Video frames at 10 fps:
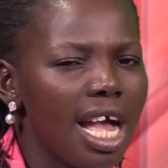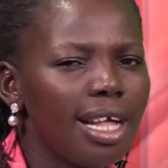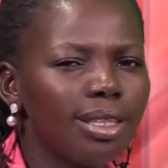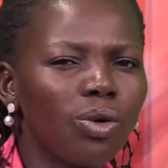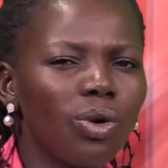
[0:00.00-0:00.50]

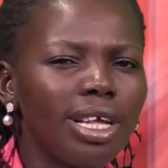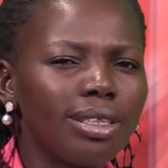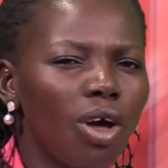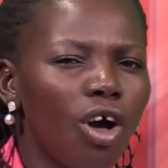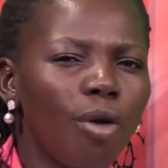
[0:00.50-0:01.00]
And so
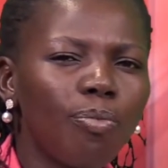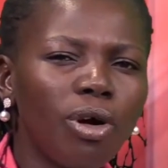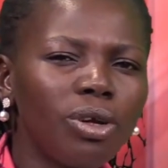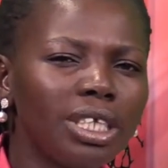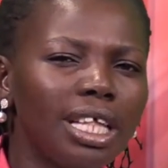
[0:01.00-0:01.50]
it all
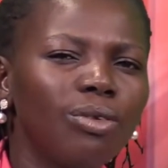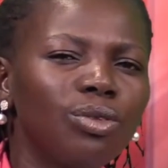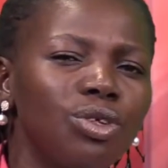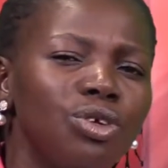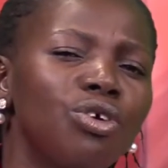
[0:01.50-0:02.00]
boils down
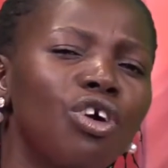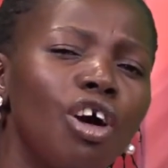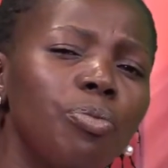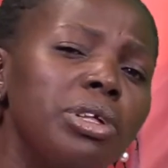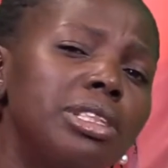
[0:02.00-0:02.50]
to you
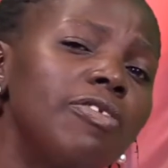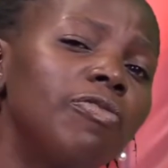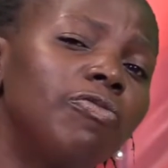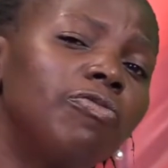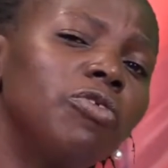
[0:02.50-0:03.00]
committing
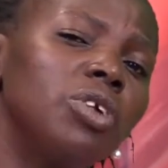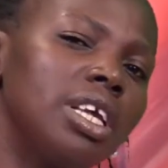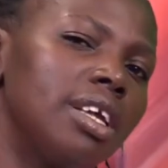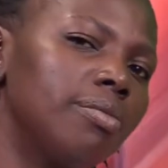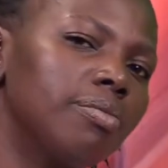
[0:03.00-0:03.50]

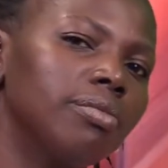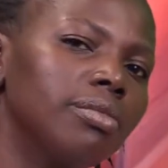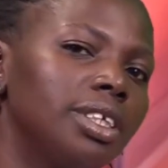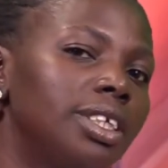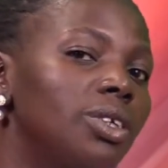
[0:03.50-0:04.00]
fully
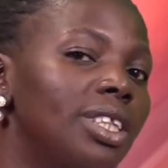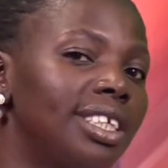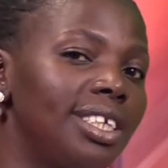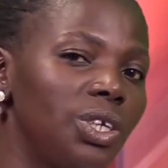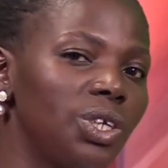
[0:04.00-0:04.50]
to the
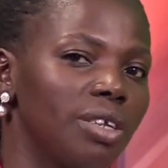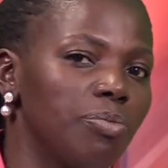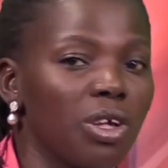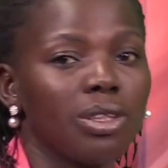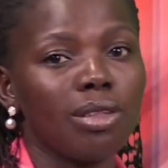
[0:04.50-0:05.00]
teaching,
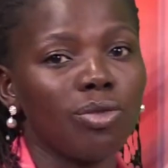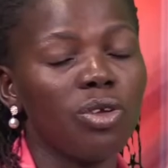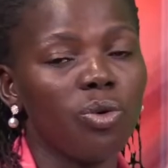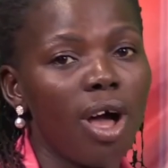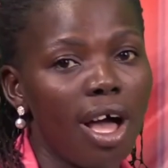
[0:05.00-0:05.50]
because that's where
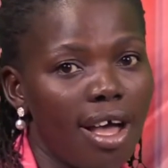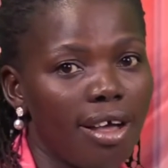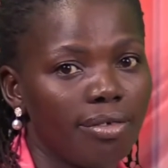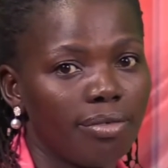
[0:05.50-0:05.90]
you are.